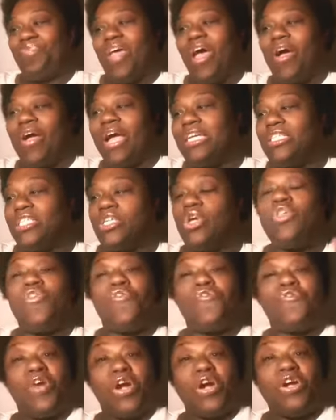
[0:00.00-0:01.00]
Okay, so the
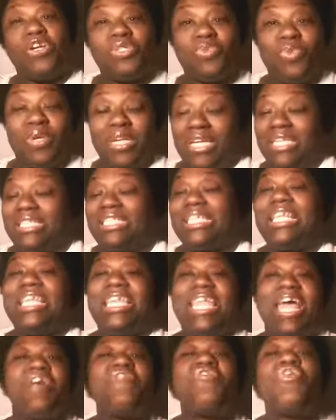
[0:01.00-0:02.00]
first one is
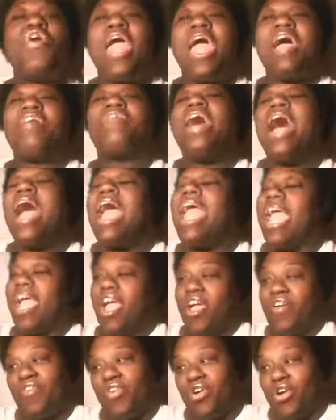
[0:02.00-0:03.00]
never have I
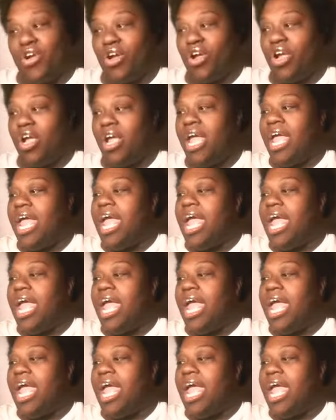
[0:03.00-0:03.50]
ever